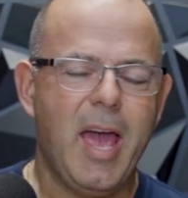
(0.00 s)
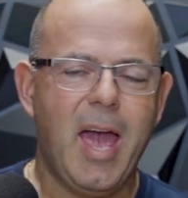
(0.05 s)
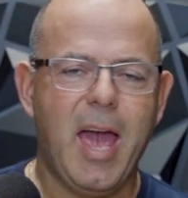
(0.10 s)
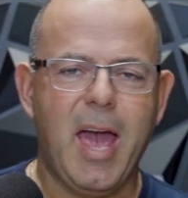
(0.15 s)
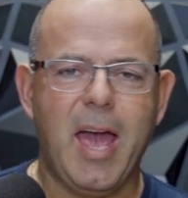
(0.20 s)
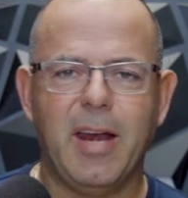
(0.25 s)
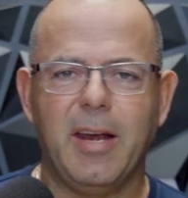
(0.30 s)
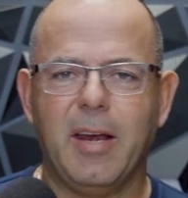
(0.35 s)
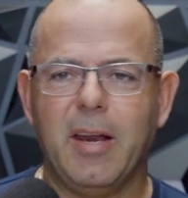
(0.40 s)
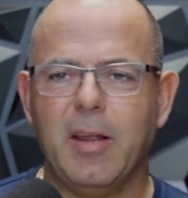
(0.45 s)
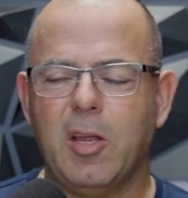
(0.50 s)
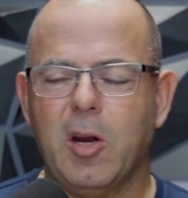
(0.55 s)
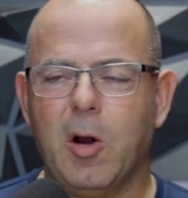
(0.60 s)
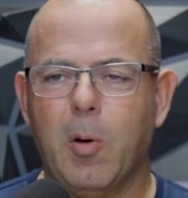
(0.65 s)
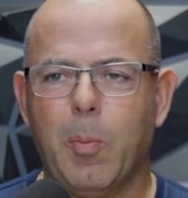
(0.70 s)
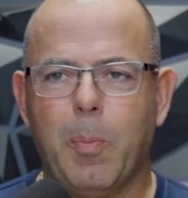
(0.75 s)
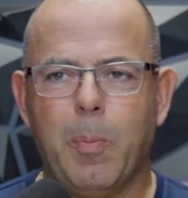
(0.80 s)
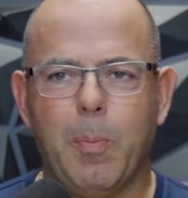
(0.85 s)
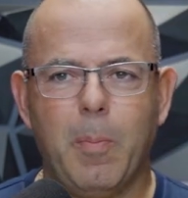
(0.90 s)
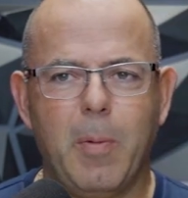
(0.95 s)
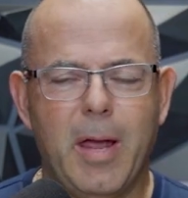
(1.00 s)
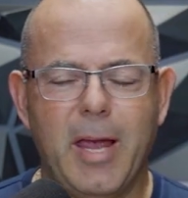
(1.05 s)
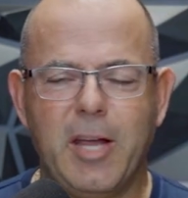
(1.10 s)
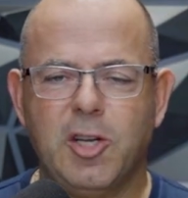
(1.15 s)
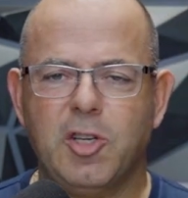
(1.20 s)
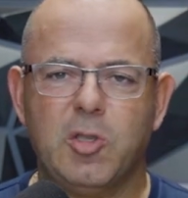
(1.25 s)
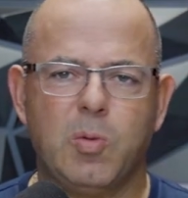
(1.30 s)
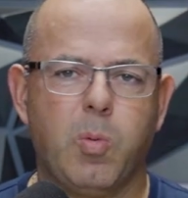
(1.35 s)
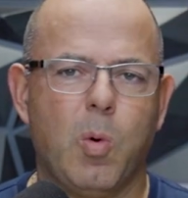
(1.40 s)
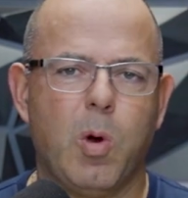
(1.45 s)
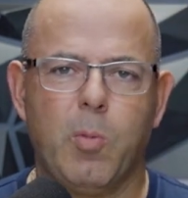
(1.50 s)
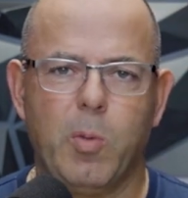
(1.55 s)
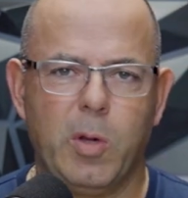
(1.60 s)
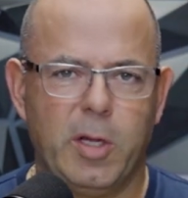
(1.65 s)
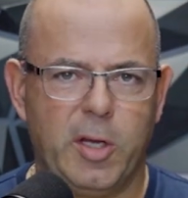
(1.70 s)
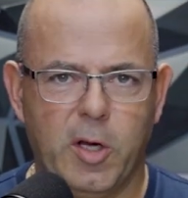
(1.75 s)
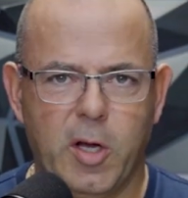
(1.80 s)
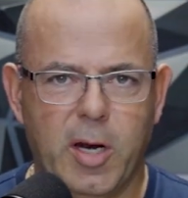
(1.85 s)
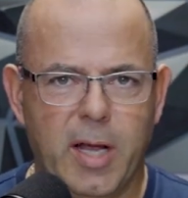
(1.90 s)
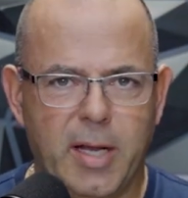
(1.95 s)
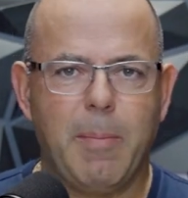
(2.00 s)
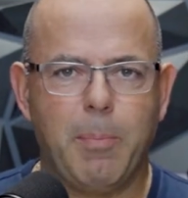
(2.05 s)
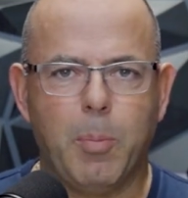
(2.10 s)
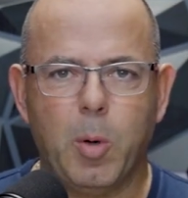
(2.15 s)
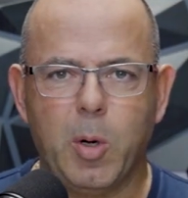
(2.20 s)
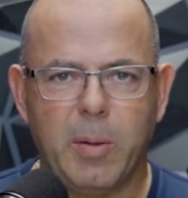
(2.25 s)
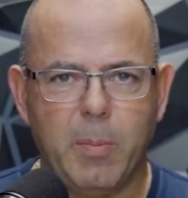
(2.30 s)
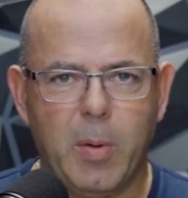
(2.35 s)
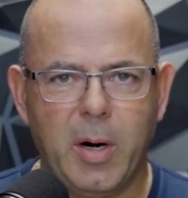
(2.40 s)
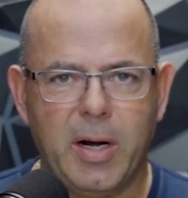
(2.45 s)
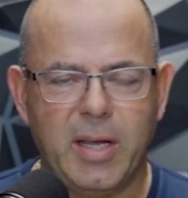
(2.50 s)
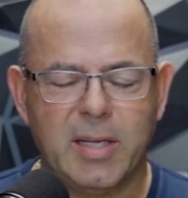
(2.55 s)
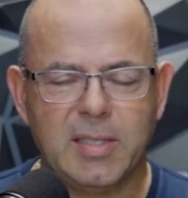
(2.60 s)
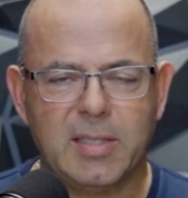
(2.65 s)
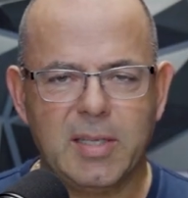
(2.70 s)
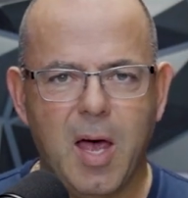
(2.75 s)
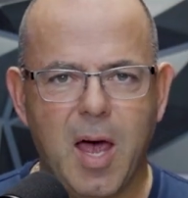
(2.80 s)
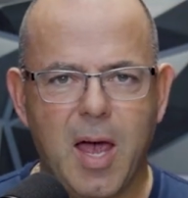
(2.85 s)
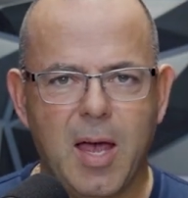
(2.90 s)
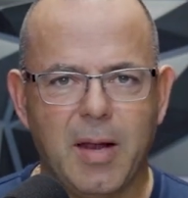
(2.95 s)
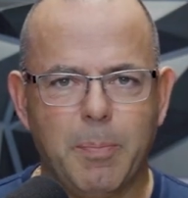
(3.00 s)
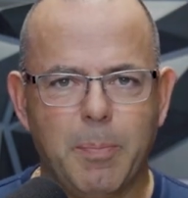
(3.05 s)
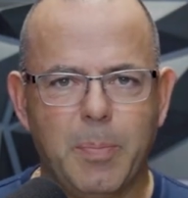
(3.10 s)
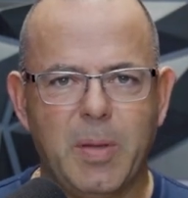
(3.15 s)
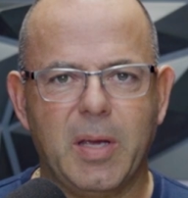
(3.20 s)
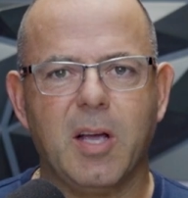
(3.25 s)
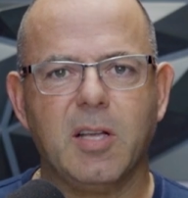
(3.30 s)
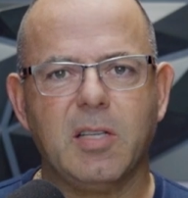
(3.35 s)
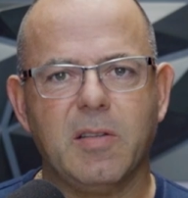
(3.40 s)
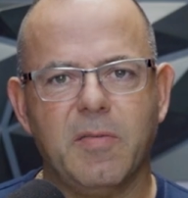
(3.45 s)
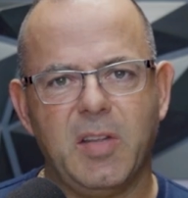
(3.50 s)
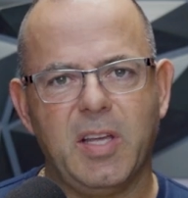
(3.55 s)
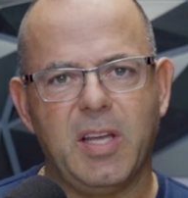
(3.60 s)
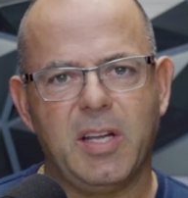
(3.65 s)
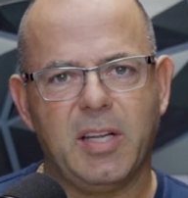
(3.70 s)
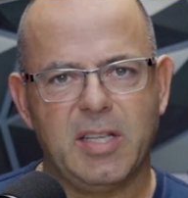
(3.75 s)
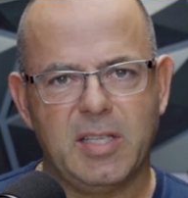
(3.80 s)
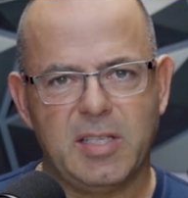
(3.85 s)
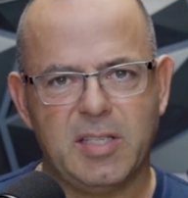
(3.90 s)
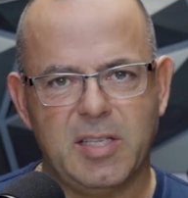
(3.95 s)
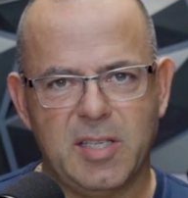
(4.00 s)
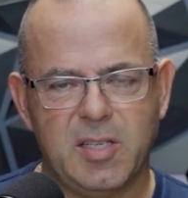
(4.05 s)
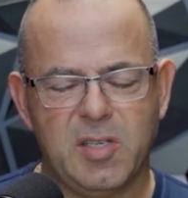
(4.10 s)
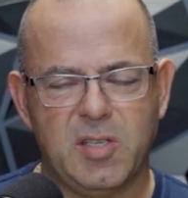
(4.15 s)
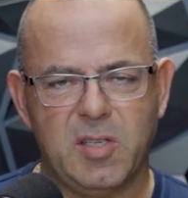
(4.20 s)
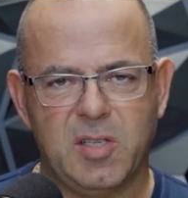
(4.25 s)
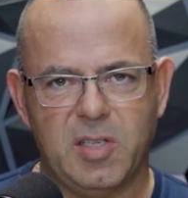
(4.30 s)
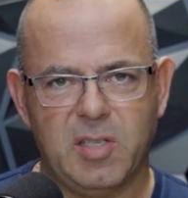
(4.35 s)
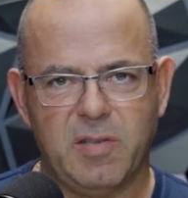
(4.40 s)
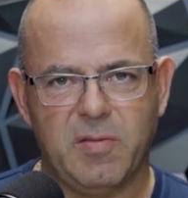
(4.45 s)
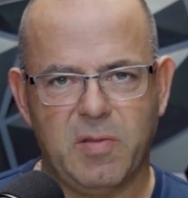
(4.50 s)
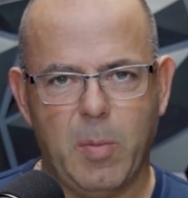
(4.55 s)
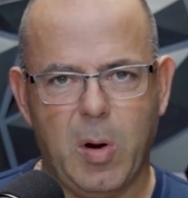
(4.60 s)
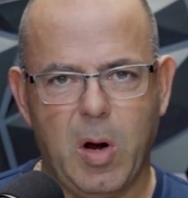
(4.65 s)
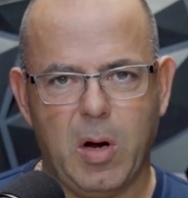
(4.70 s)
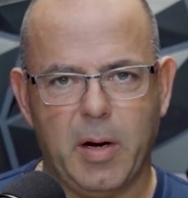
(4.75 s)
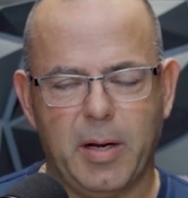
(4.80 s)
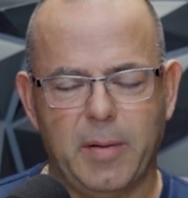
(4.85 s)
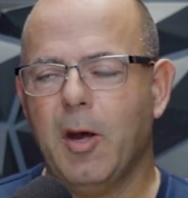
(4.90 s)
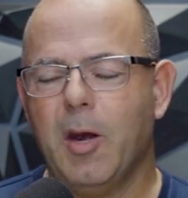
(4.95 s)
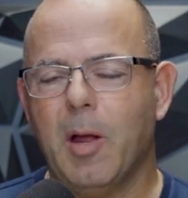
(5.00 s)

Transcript: And, you know, agents weren't really good at putting money aside because of the inconsistencies of the market.